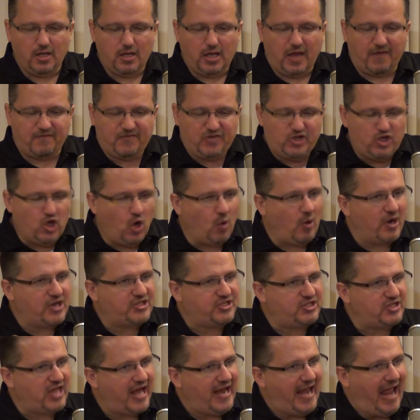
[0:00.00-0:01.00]
If you don't want
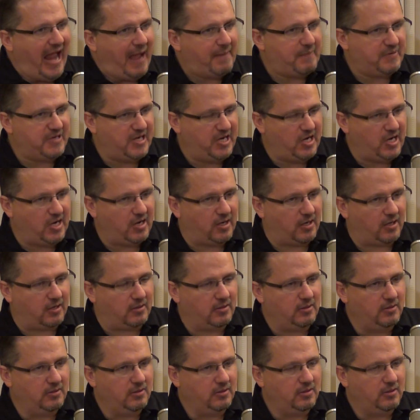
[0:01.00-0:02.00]
to see that happen here,